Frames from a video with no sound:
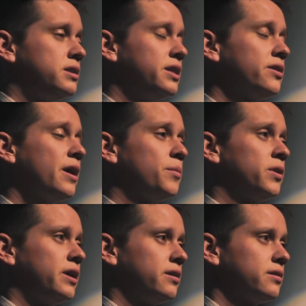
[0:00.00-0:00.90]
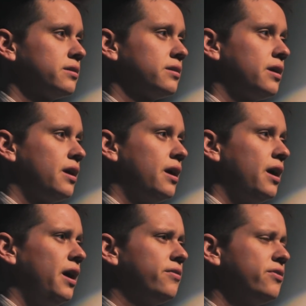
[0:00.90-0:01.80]
Dear Emily,
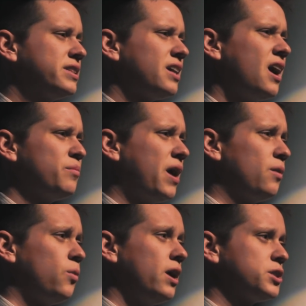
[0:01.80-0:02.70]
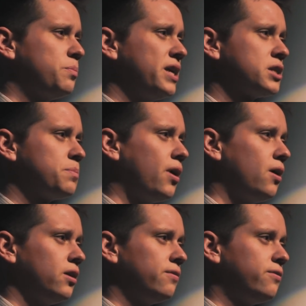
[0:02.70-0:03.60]
every time I watch
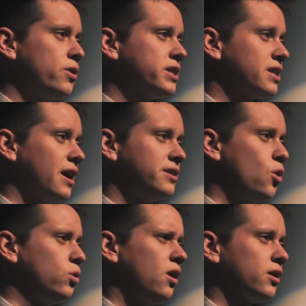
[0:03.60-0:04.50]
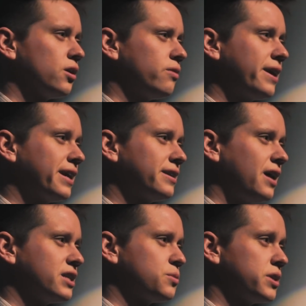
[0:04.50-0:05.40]
baseball, a voice I no longer recognize